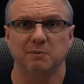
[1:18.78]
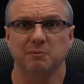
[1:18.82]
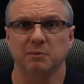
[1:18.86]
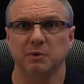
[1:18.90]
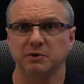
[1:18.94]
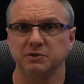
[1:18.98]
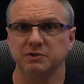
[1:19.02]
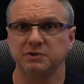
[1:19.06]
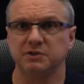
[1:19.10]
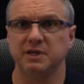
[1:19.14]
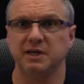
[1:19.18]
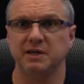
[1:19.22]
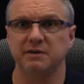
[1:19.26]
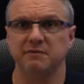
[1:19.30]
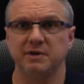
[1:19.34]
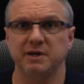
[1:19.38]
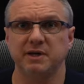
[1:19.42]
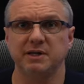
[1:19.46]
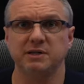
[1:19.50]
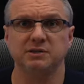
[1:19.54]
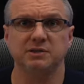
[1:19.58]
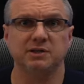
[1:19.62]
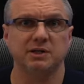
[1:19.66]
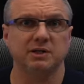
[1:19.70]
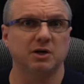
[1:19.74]
Most T
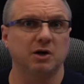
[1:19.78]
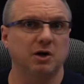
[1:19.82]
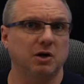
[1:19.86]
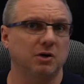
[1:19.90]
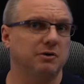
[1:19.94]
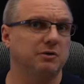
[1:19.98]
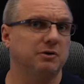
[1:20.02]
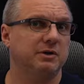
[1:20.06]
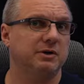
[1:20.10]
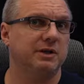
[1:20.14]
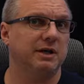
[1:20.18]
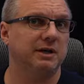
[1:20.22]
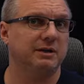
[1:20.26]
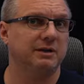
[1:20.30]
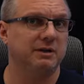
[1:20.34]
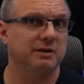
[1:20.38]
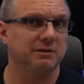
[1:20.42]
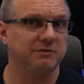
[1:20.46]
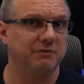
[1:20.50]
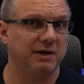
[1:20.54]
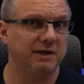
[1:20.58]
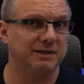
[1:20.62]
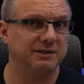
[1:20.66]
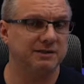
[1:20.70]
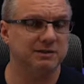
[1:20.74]
Vs and other connected
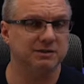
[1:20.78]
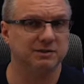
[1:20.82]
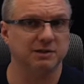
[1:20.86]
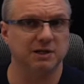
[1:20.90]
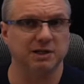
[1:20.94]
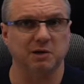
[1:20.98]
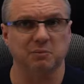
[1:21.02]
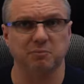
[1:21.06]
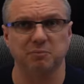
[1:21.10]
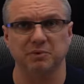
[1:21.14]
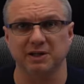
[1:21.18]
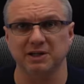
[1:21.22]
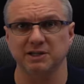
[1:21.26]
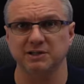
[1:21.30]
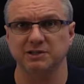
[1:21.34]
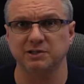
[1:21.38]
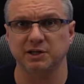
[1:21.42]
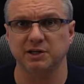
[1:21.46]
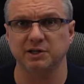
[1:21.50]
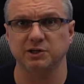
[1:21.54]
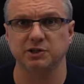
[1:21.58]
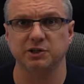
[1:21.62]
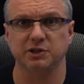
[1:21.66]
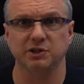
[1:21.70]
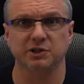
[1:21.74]
devices like a
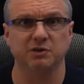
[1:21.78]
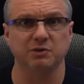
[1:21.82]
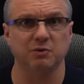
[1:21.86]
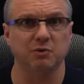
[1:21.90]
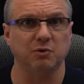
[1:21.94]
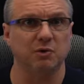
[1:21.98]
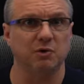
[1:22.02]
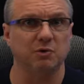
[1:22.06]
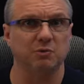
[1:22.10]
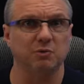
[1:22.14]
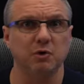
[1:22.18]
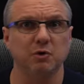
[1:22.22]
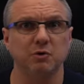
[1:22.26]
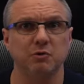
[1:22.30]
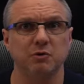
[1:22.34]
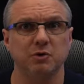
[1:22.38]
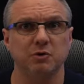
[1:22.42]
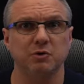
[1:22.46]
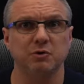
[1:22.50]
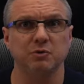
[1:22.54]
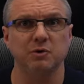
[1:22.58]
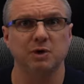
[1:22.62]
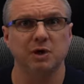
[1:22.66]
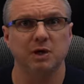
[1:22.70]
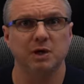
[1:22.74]
PlayStation or a
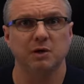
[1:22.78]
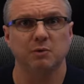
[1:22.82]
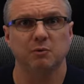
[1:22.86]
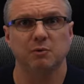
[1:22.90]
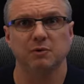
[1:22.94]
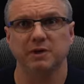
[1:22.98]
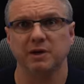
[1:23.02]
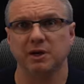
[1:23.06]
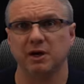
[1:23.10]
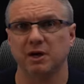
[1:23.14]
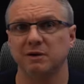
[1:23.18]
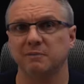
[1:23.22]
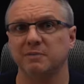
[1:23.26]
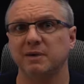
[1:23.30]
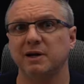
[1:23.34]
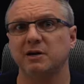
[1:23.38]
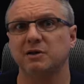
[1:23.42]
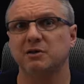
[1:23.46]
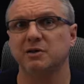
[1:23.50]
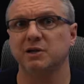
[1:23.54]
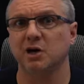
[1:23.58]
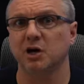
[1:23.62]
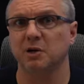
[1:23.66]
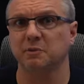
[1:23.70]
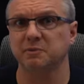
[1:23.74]
Roku, well, they
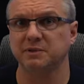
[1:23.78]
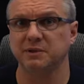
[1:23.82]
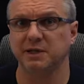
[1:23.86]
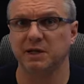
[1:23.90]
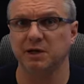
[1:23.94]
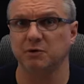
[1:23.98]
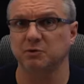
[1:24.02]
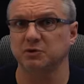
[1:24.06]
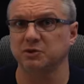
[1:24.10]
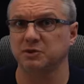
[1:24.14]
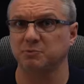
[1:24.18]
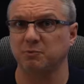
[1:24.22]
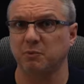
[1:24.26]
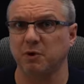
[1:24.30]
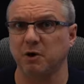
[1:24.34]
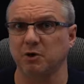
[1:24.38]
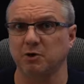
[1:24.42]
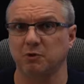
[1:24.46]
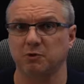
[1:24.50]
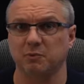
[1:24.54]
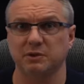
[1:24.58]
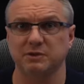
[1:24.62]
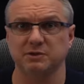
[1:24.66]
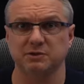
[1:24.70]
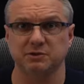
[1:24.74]
automatically upscale
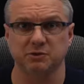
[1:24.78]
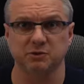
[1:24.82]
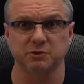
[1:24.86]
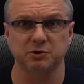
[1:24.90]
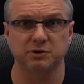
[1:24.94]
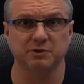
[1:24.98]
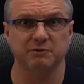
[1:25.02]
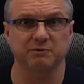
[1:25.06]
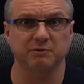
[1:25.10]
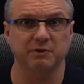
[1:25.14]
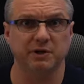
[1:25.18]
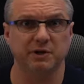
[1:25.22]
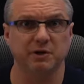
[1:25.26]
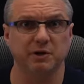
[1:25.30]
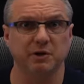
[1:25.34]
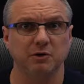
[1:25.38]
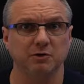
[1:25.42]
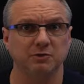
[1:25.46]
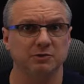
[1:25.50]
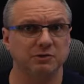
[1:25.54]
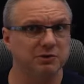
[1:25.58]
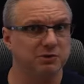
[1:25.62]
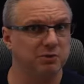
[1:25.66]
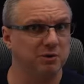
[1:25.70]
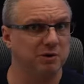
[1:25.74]
smaller resolution
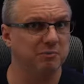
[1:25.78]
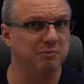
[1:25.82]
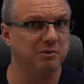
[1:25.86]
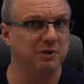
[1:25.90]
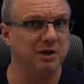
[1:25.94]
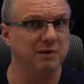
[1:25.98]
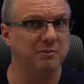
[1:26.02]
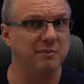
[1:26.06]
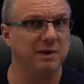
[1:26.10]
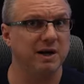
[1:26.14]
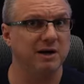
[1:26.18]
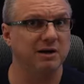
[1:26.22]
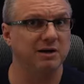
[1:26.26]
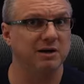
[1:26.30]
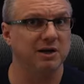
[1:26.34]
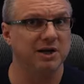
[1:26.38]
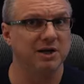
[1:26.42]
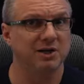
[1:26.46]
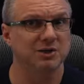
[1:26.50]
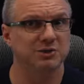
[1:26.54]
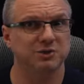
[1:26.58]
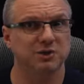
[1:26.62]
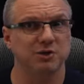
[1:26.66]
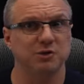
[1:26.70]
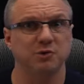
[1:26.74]
videos during playback,
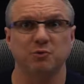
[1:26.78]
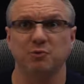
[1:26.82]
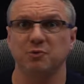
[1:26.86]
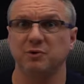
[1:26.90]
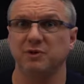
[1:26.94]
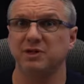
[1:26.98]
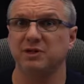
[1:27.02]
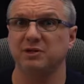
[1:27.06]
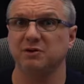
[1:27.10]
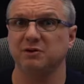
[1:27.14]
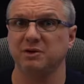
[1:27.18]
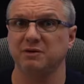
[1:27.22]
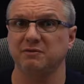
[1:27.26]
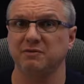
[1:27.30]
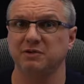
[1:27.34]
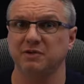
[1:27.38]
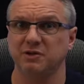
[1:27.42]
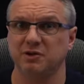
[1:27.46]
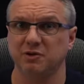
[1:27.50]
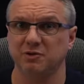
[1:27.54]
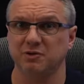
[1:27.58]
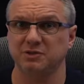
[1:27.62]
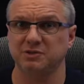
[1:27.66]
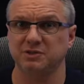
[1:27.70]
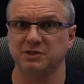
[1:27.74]
so you really don't even
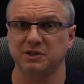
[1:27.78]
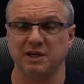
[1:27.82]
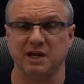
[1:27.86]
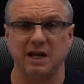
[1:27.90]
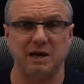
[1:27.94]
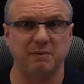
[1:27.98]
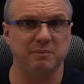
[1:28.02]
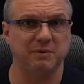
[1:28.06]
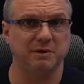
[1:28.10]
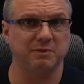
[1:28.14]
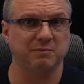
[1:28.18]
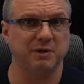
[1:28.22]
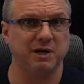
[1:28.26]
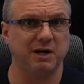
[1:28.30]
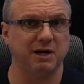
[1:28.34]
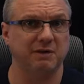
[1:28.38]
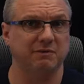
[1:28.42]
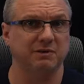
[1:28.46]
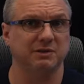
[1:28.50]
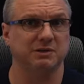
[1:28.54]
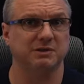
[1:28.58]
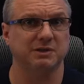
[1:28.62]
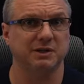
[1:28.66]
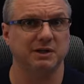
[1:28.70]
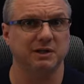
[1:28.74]
notice it happening
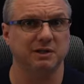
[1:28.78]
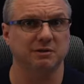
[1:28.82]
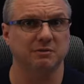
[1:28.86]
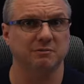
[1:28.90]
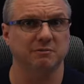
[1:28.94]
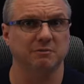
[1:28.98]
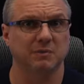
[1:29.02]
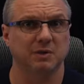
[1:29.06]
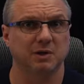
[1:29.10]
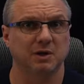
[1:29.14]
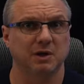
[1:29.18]
behind the scene.